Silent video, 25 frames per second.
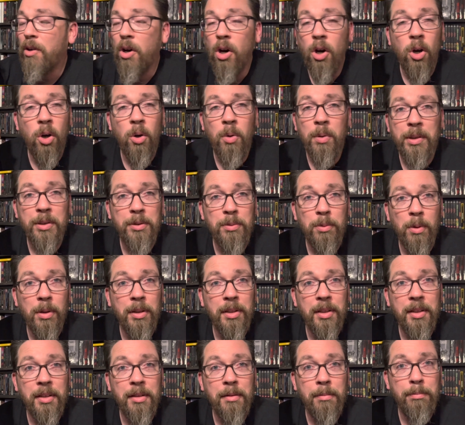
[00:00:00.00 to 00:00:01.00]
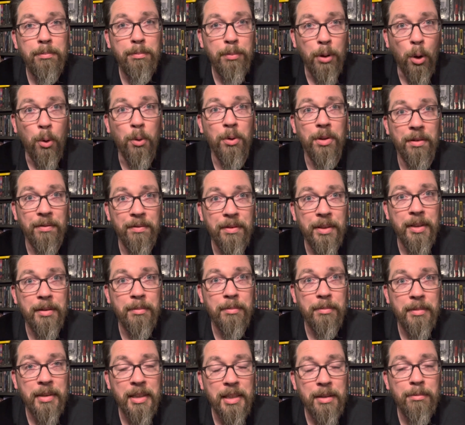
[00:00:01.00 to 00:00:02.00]
always wanted both of them
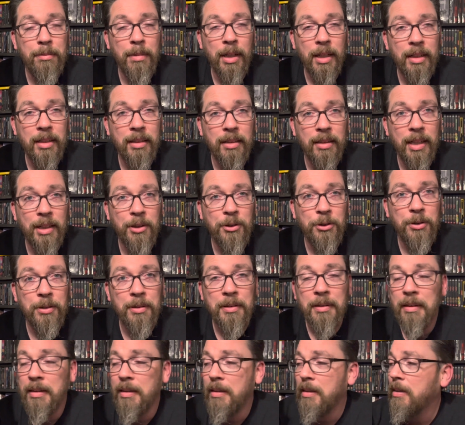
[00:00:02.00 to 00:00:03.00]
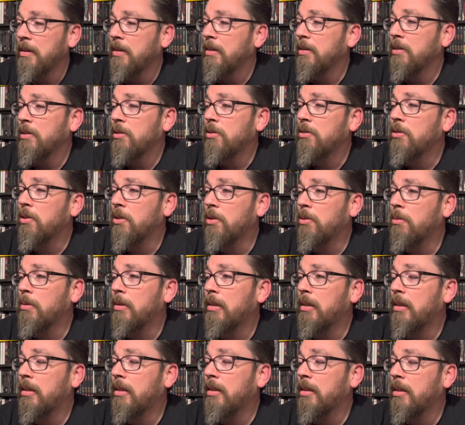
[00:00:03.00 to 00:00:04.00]
in my collection.
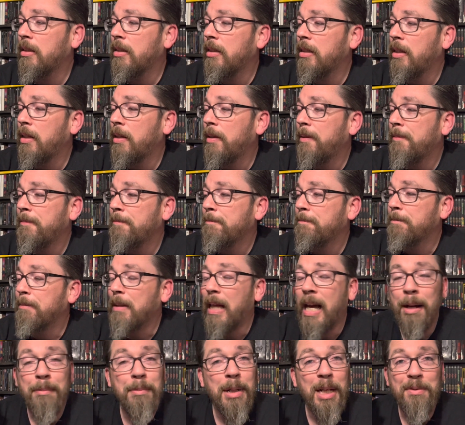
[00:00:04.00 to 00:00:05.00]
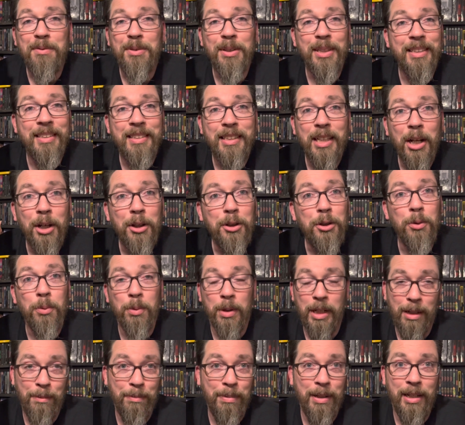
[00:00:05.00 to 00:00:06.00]
So, I'm not even gonna tell you
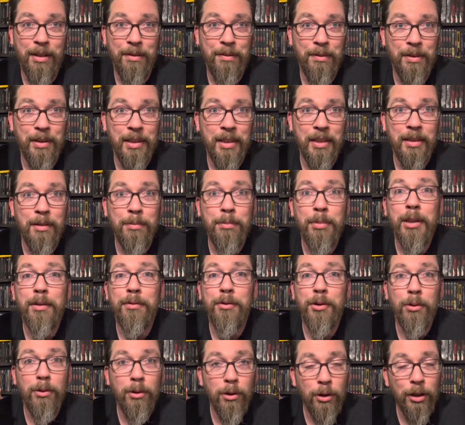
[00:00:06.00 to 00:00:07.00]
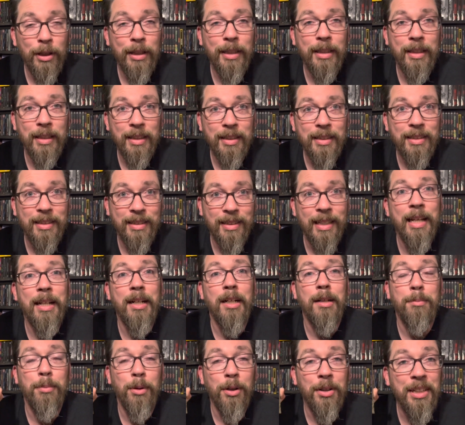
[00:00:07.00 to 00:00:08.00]
what I paid for these, but if you look this set
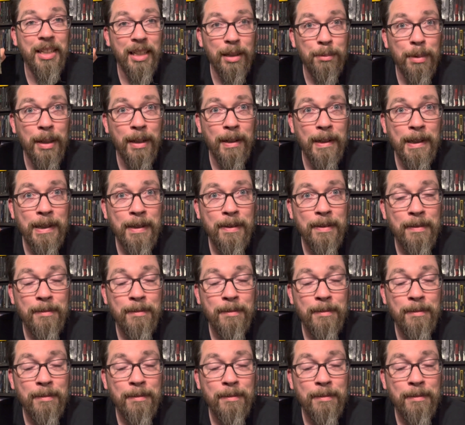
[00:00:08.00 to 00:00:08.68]
up on eBay,